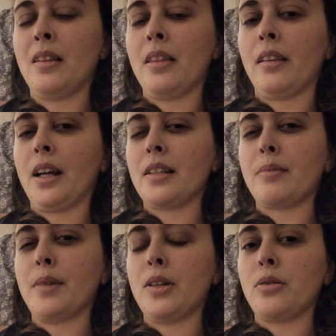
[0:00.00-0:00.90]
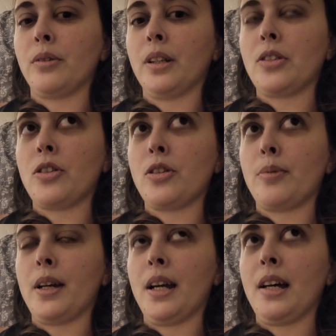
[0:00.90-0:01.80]
last major relationship
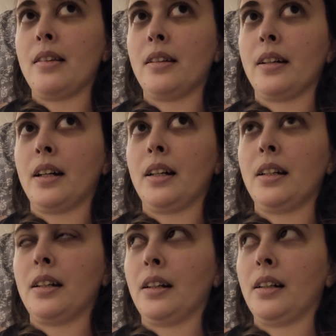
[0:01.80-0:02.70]
I had, the guy,